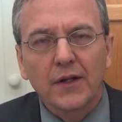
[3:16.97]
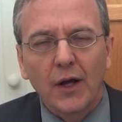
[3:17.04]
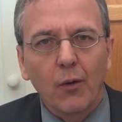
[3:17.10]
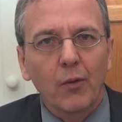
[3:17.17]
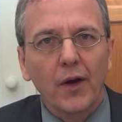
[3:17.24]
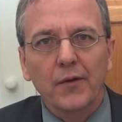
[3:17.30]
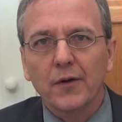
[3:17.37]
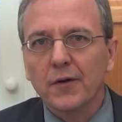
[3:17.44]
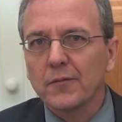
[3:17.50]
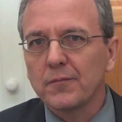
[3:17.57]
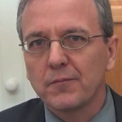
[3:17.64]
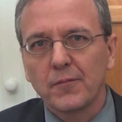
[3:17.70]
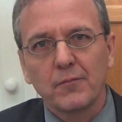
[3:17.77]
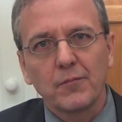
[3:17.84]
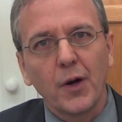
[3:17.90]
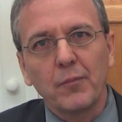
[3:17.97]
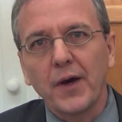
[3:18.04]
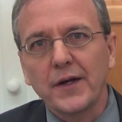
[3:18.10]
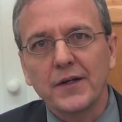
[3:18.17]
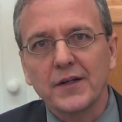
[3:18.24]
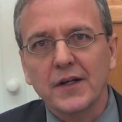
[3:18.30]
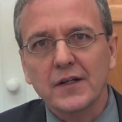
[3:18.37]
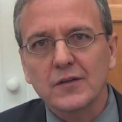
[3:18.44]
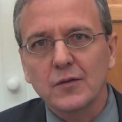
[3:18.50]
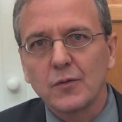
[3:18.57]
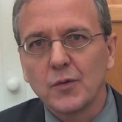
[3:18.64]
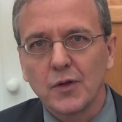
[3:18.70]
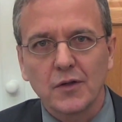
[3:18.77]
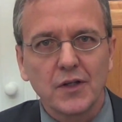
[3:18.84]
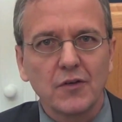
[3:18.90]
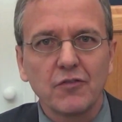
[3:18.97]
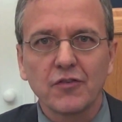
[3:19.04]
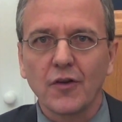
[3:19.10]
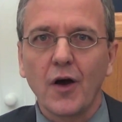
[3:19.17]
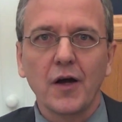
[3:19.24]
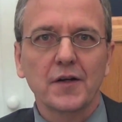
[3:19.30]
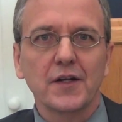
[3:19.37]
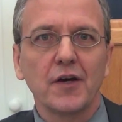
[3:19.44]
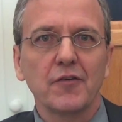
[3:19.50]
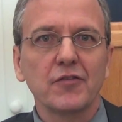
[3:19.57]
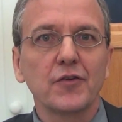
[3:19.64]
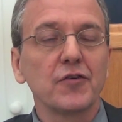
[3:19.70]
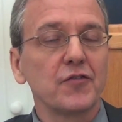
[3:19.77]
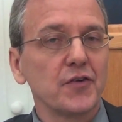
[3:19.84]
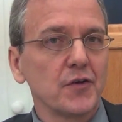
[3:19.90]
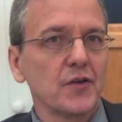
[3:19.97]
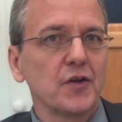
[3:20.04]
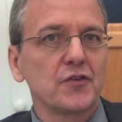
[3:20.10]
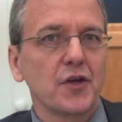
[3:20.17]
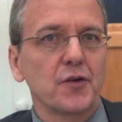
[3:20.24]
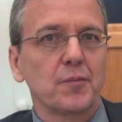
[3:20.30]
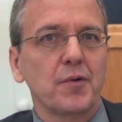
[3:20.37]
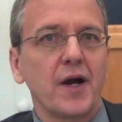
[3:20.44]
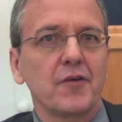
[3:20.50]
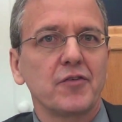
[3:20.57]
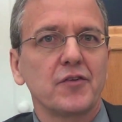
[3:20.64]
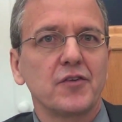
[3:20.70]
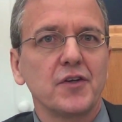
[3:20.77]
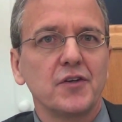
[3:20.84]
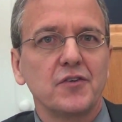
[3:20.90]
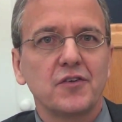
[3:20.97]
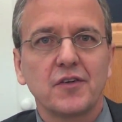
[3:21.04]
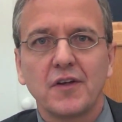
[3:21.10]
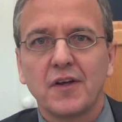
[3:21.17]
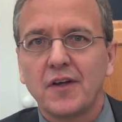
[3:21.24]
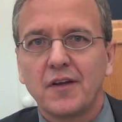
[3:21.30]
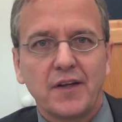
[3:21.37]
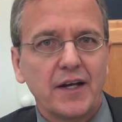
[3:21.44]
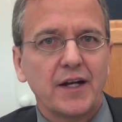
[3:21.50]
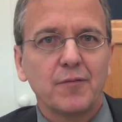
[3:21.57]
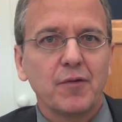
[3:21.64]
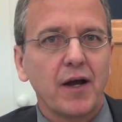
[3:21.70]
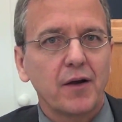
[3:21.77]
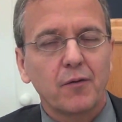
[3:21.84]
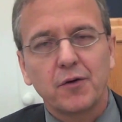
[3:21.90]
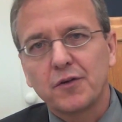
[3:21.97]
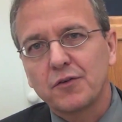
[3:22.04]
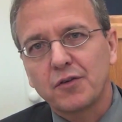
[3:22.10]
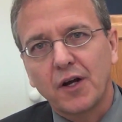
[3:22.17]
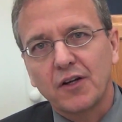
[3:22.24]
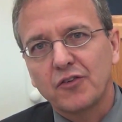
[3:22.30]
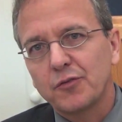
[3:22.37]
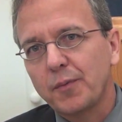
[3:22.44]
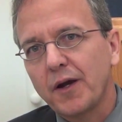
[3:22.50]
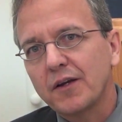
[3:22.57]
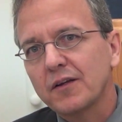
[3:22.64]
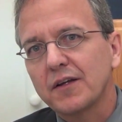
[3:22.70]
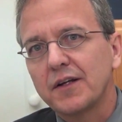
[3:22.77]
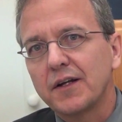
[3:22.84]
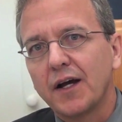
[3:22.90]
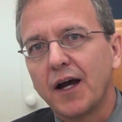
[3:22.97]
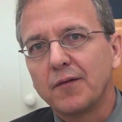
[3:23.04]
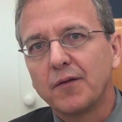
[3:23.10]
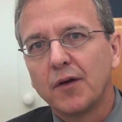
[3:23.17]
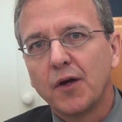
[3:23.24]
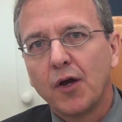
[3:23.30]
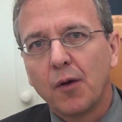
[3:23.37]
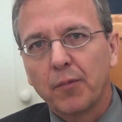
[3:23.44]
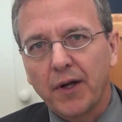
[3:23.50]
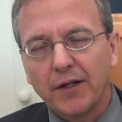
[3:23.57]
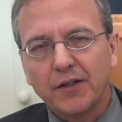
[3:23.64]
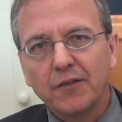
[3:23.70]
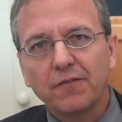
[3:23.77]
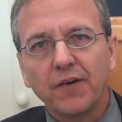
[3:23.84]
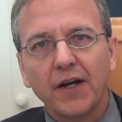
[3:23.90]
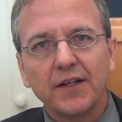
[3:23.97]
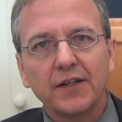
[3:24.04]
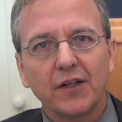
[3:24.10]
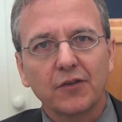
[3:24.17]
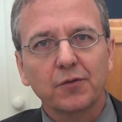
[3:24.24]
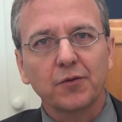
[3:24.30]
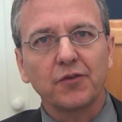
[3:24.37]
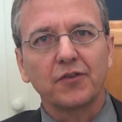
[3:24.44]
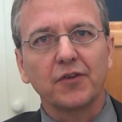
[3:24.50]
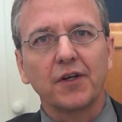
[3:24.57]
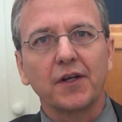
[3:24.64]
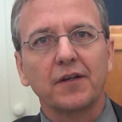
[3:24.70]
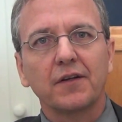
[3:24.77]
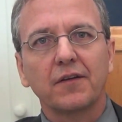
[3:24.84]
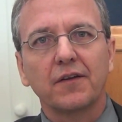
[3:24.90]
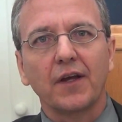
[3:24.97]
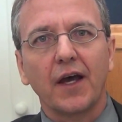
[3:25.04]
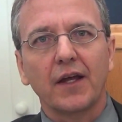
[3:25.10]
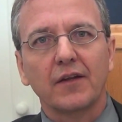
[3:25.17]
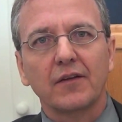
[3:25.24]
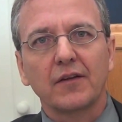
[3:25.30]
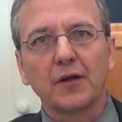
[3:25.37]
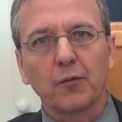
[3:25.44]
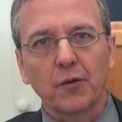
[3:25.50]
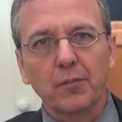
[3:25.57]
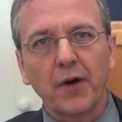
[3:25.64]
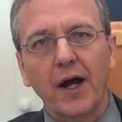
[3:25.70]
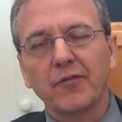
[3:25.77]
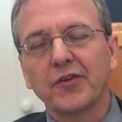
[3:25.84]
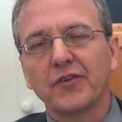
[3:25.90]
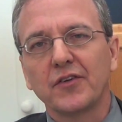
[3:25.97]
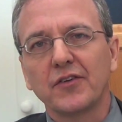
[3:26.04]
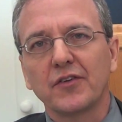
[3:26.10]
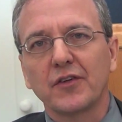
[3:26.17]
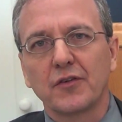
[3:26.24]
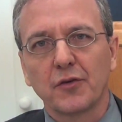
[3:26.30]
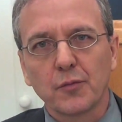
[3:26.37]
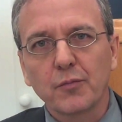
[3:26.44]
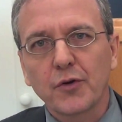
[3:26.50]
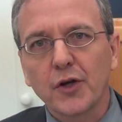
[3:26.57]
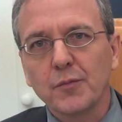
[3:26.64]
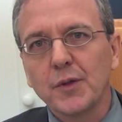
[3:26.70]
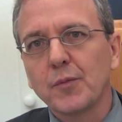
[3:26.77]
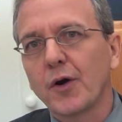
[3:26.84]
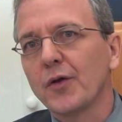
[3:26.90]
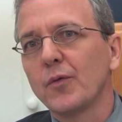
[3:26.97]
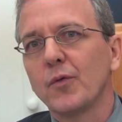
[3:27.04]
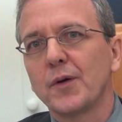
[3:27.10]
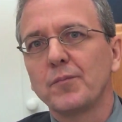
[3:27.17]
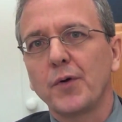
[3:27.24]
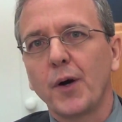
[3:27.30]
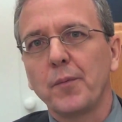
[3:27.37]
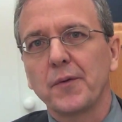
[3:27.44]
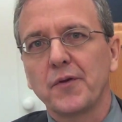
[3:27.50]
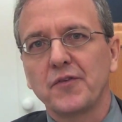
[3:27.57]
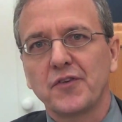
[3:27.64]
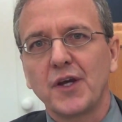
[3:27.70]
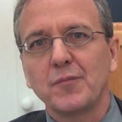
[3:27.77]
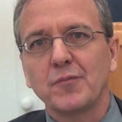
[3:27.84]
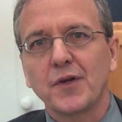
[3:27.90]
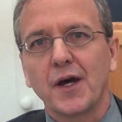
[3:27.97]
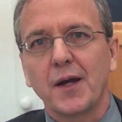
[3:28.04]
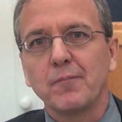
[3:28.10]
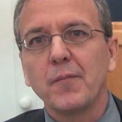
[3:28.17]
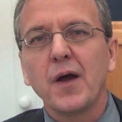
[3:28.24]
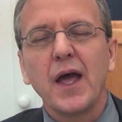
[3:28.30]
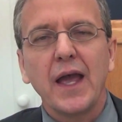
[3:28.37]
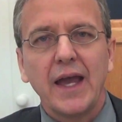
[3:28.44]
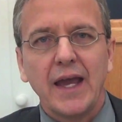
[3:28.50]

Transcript: Now, whether Pope Benedict will live long enough to fulfill those other prophecies, that I'm not going to try to speculate on. But I did find it interesting that there were prophecies that there could be more than one pope at the same time.